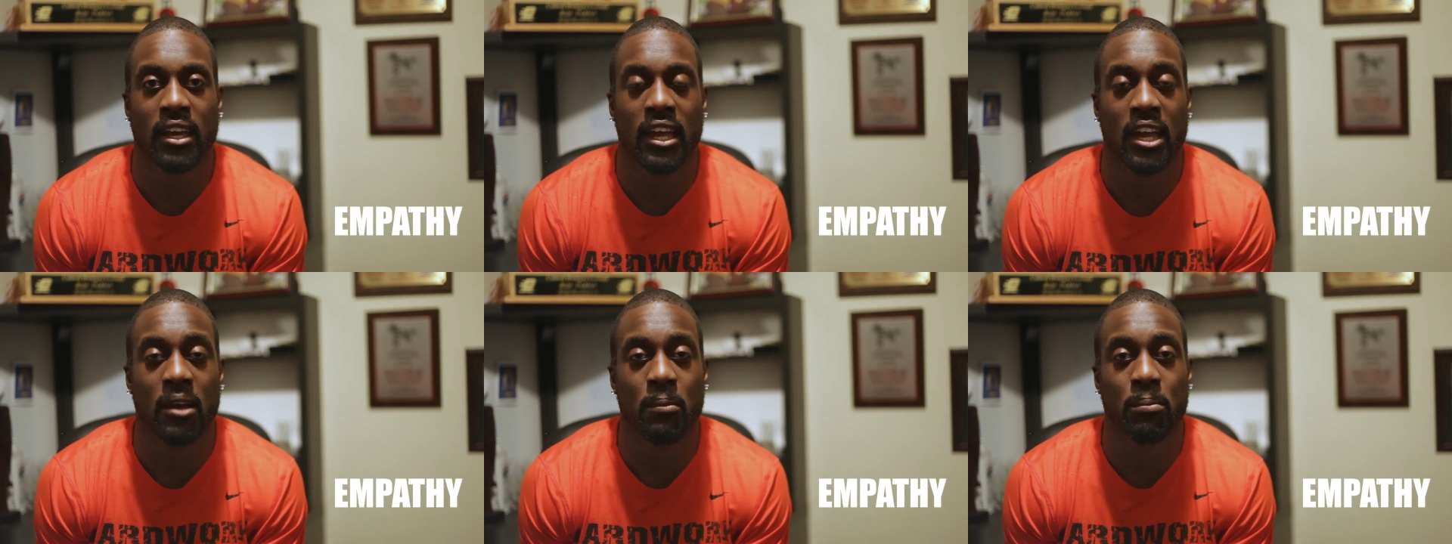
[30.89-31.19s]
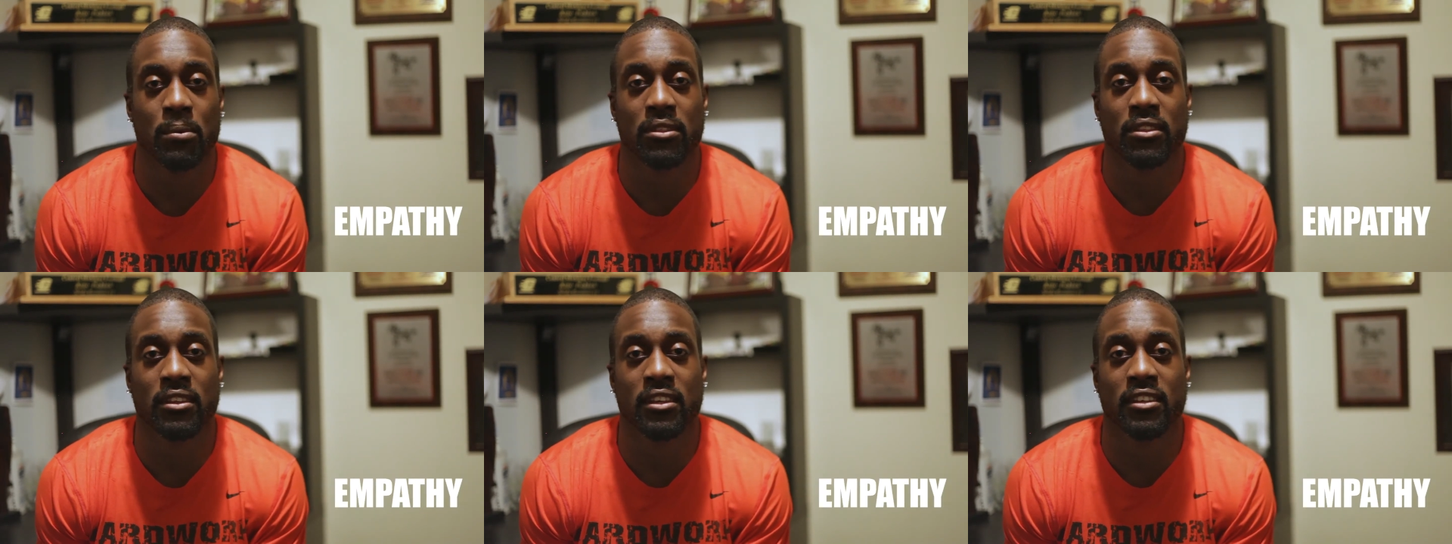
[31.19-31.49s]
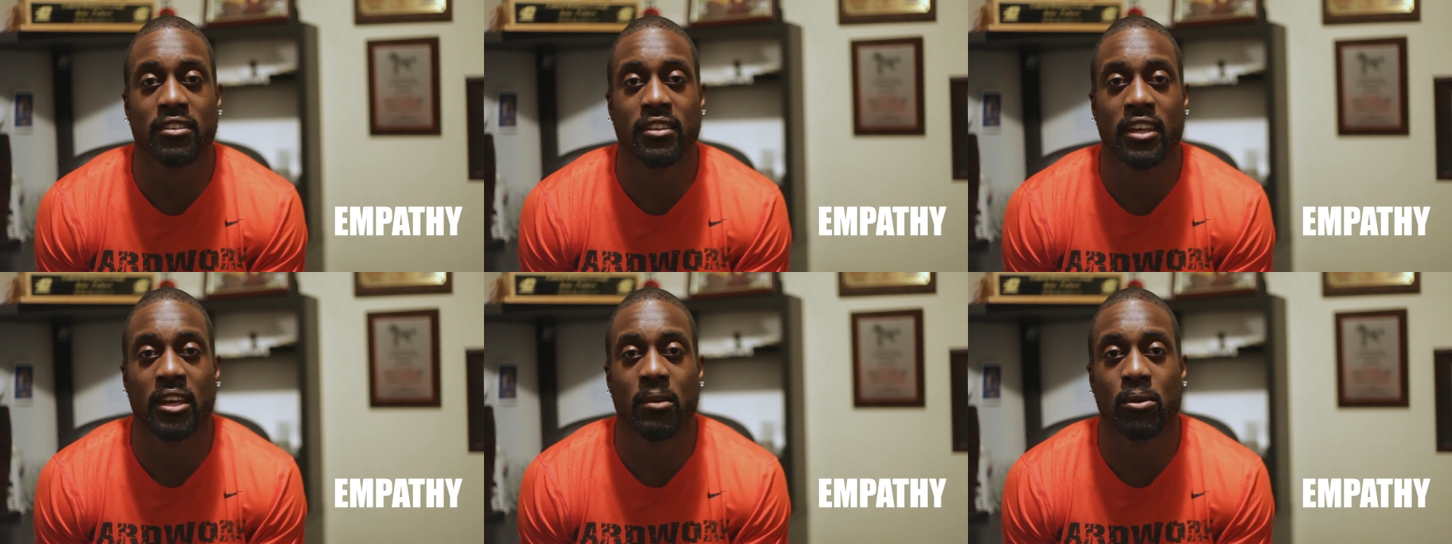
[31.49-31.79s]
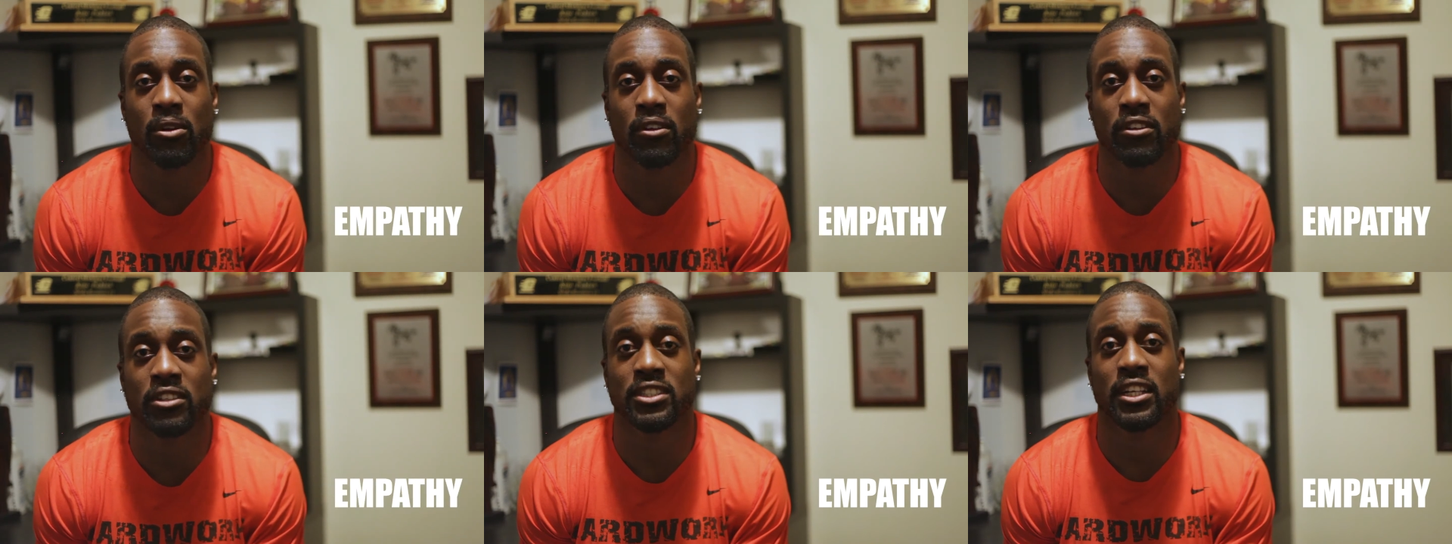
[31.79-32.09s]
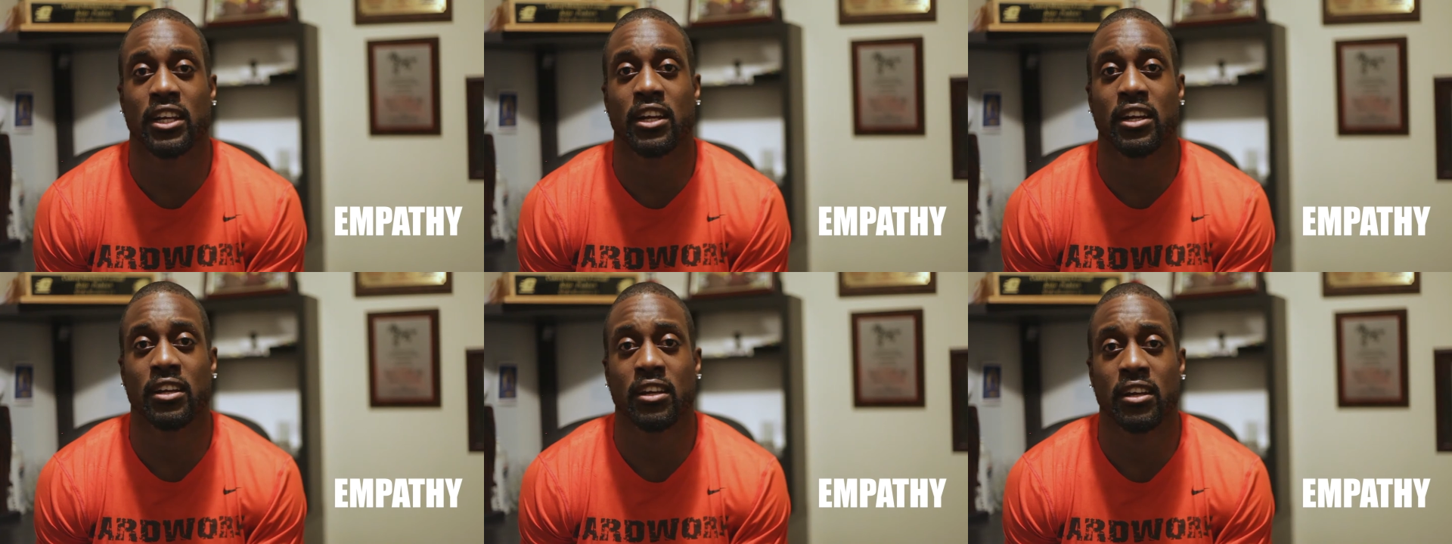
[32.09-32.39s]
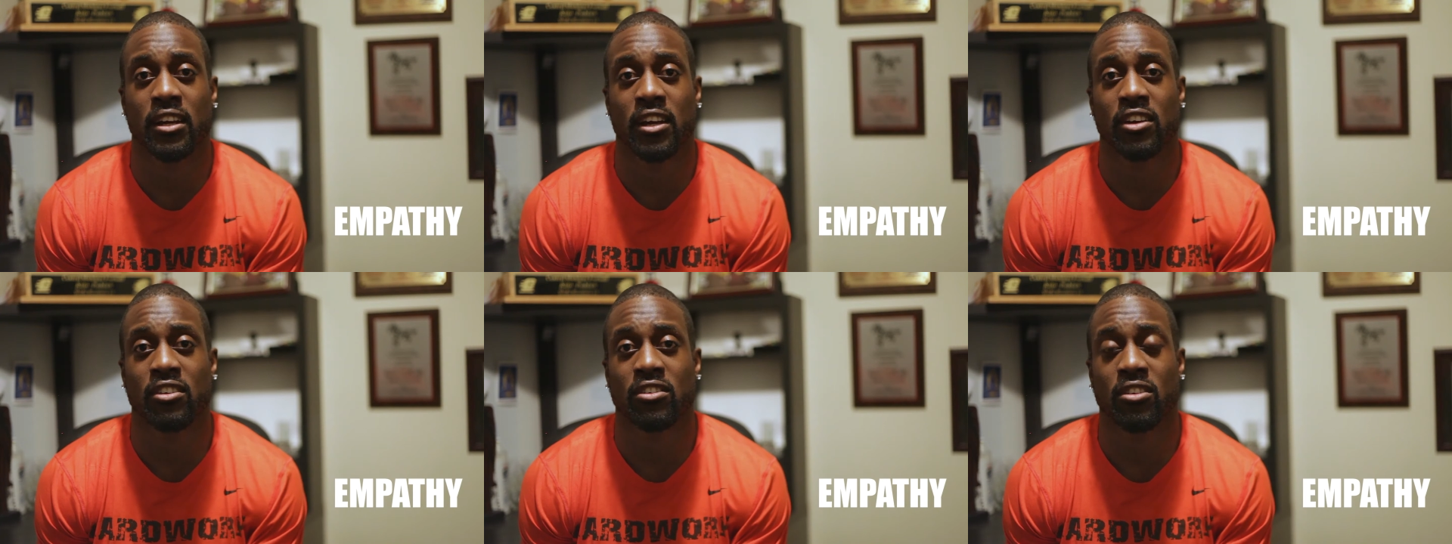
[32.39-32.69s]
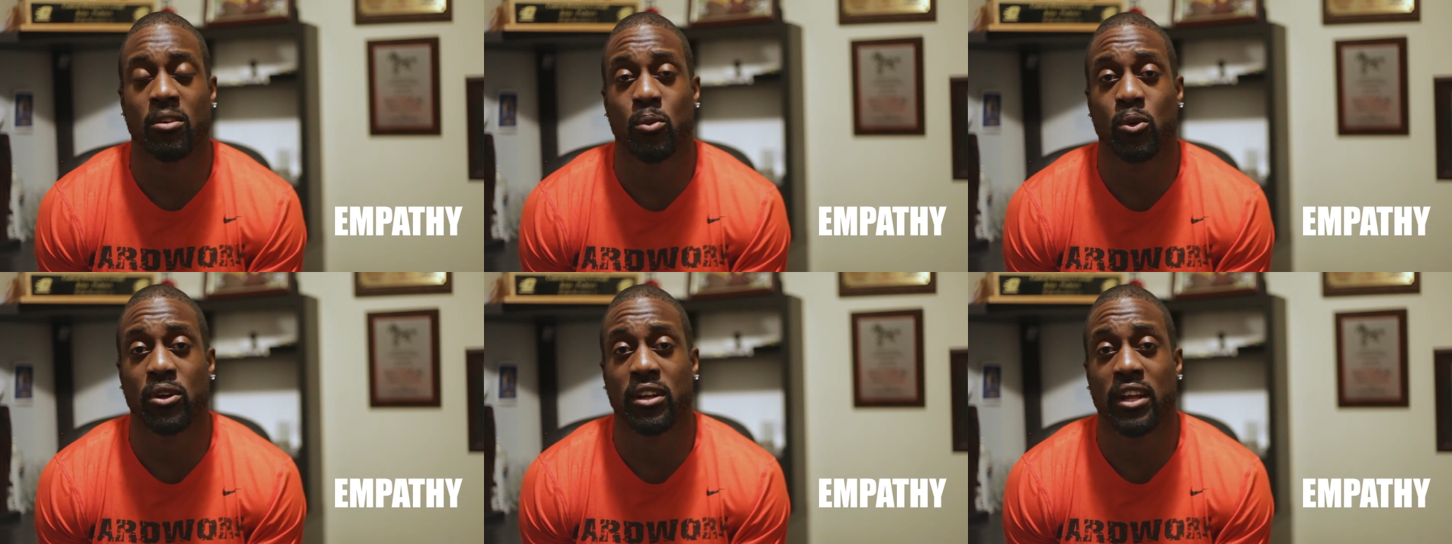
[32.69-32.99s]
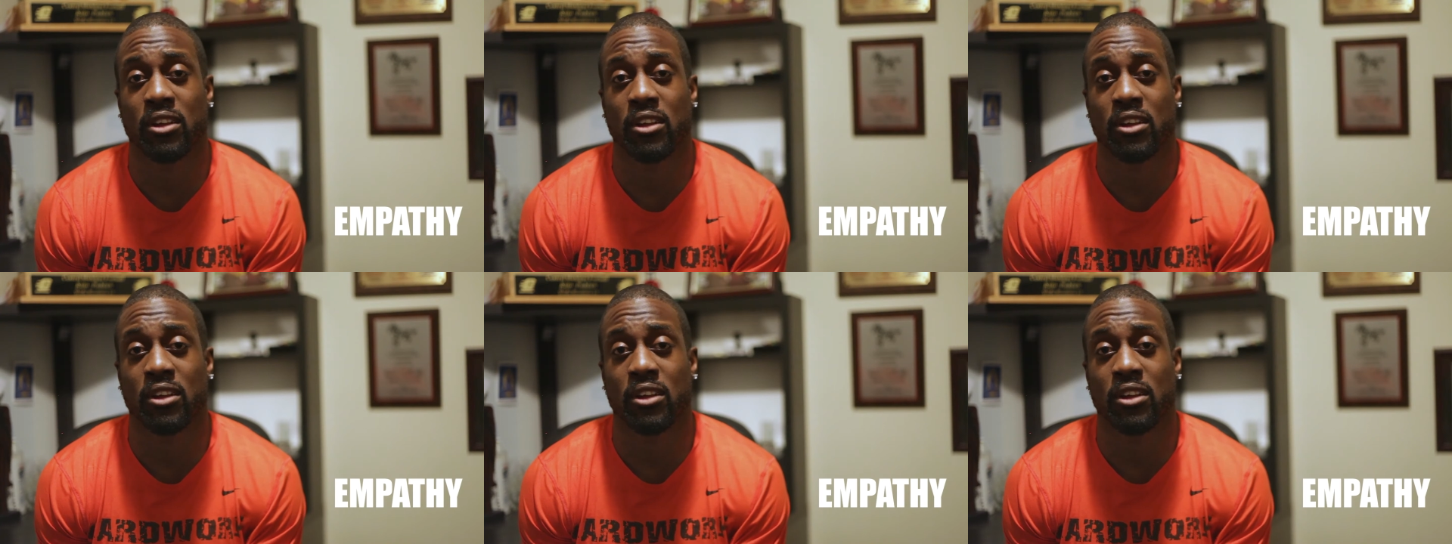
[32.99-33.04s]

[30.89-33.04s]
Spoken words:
Empathy is able to share someone